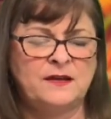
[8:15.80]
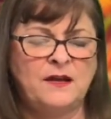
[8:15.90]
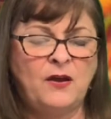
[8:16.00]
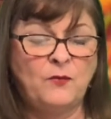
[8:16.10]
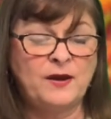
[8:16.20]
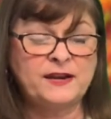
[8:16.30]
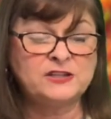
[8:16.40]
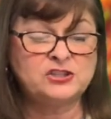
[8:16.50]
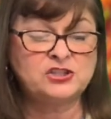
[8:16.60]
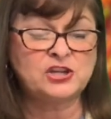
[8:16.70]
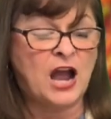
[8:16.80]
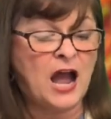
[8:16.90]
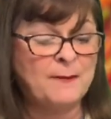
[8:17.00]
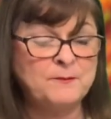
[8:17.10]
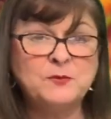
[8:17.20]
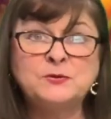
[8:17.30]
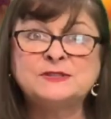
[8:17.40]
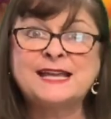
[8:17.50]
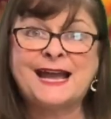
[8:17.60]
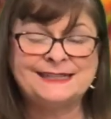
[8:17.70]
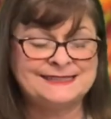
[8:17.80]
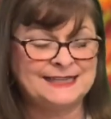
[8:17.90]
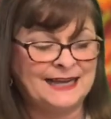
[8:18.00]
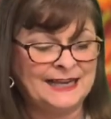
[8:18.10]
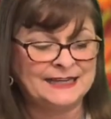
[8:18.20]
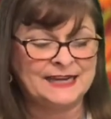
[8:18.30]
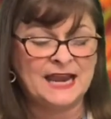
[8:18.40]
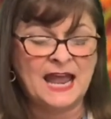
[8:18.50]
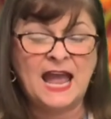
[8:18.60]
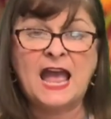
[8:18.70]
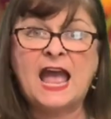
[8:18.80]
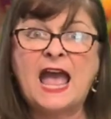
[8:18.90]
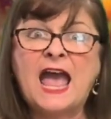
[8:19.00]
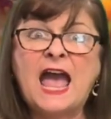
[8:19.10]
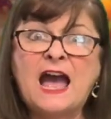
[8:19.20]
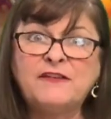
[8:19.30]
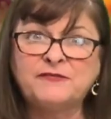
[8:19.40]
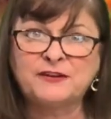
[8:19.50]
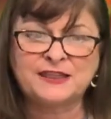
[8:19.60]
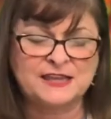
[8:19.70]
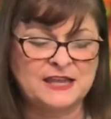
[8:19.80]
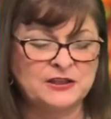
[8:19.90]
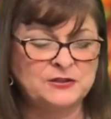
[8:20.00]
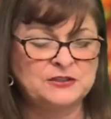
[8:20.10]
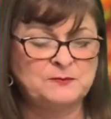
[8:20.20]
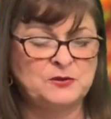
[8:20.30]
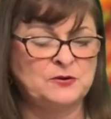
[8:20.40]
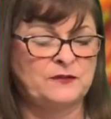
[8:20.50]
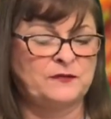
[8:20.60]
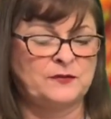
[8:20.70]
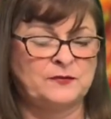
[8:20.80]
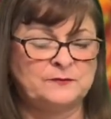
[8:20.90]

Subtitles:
What a job Moose had done! Everything looked beautiful.